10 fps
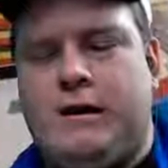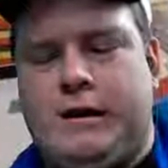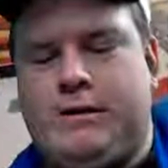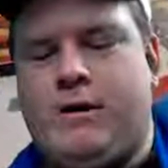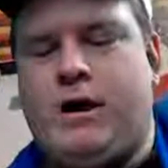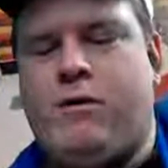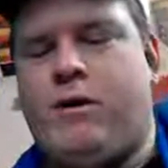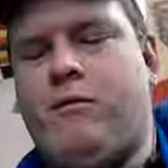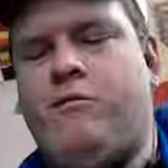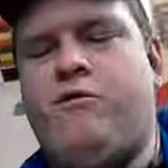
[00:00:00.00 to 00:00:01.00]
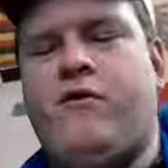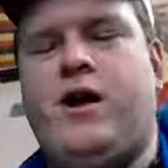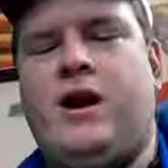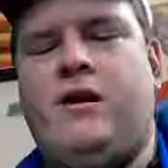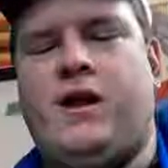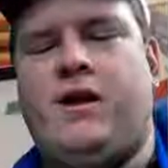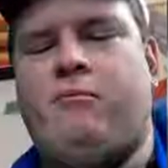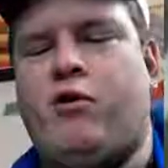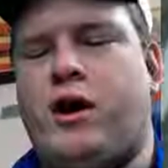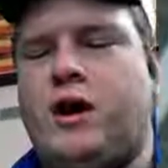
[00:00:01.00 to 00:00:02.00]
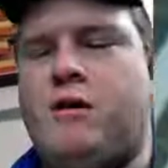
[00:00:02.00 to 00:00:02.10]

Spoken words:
I don't want to remove her head and like break it,